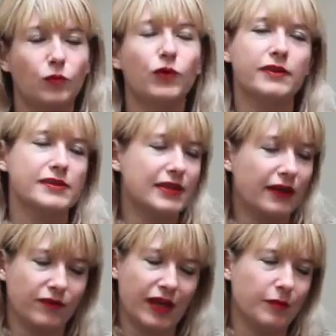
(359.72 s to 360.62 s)
with this
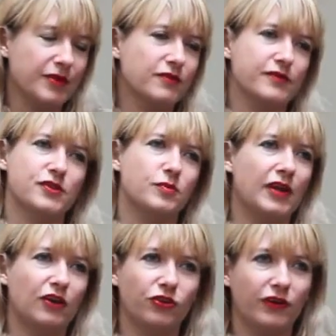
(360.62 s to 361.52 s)
kind of element of the
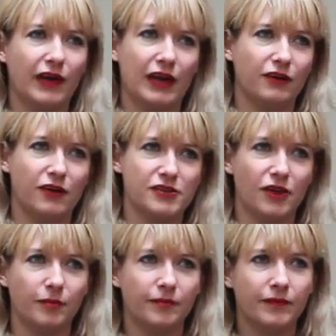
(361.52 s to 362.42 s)
supernatural added on
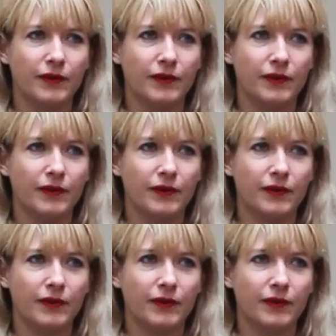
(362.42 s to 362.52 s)
top.